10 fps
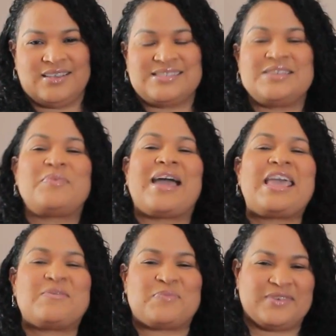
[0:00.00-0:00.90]
It's in my
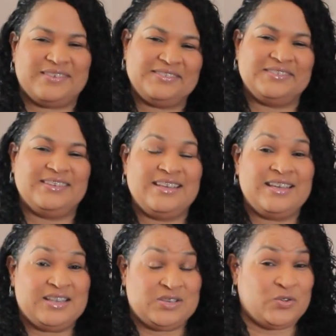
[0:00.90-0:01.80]
hip.
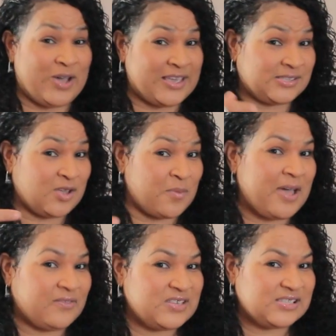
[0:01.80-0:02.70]
Do I stop
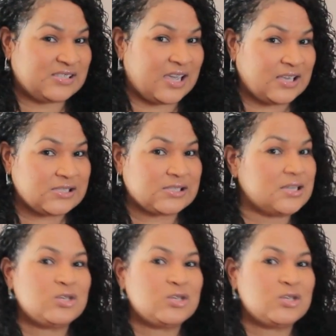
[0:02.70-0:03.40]
having sex?